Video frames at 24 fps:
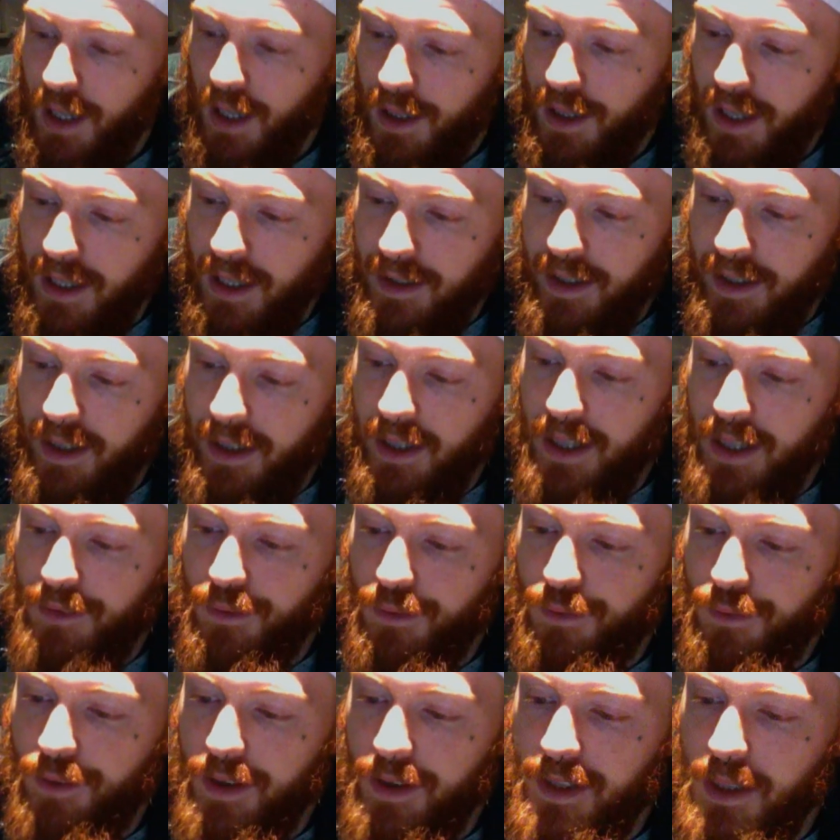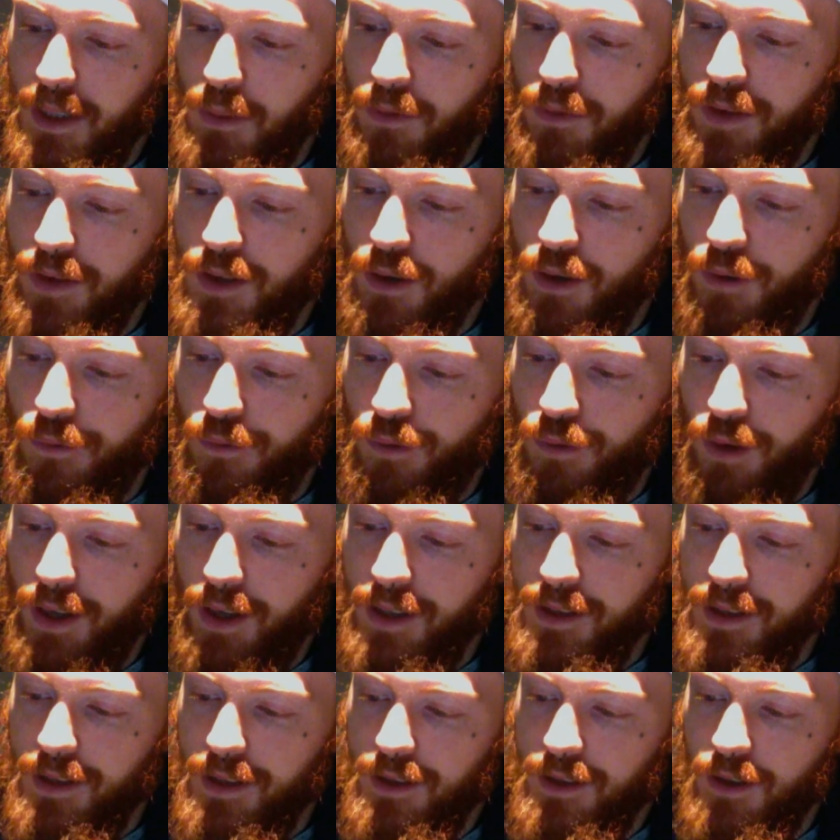that didn't even fit in with his own
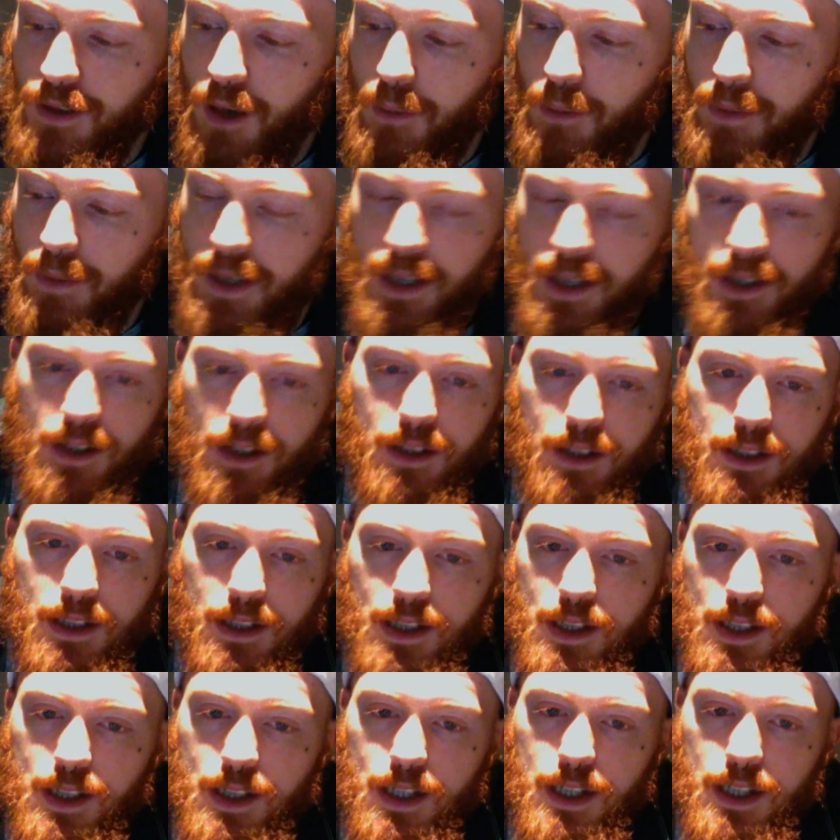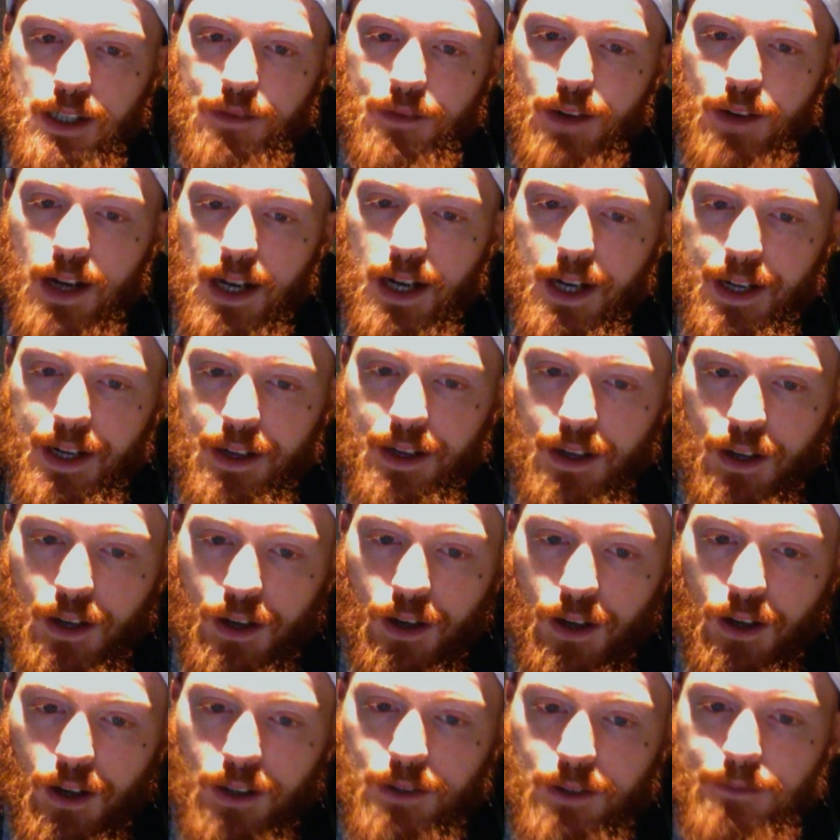friends. Top nut, certified
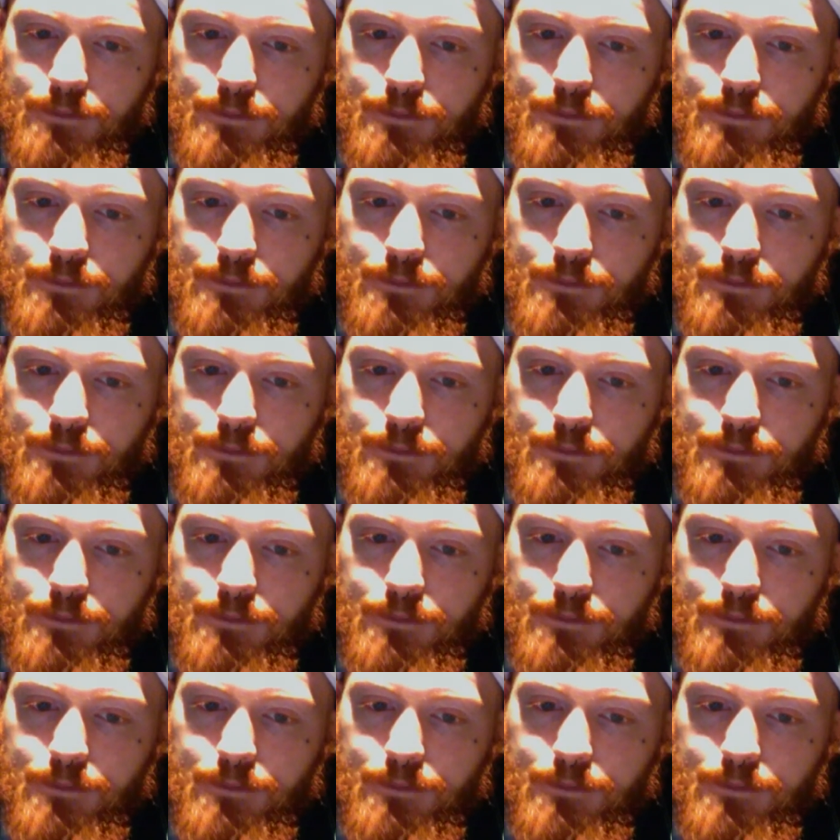cock.